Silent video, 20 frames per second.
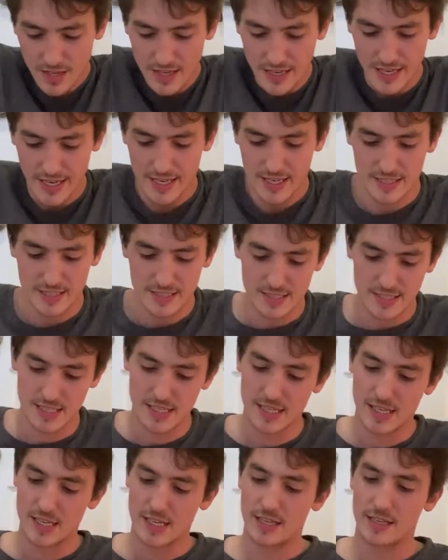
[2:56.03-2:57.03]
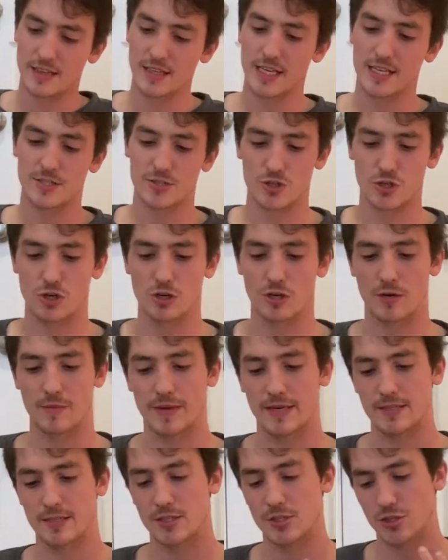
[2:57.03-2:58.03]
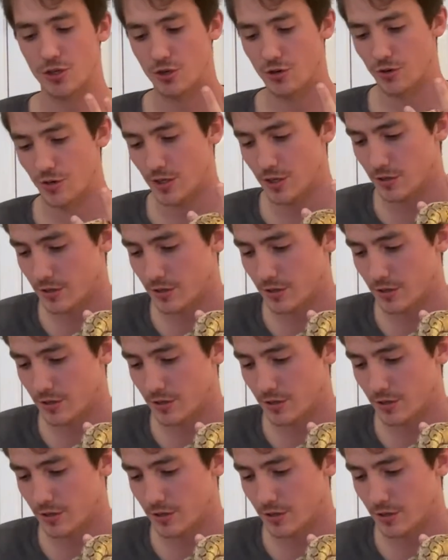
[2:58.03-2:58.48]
and let's talk about this cutie.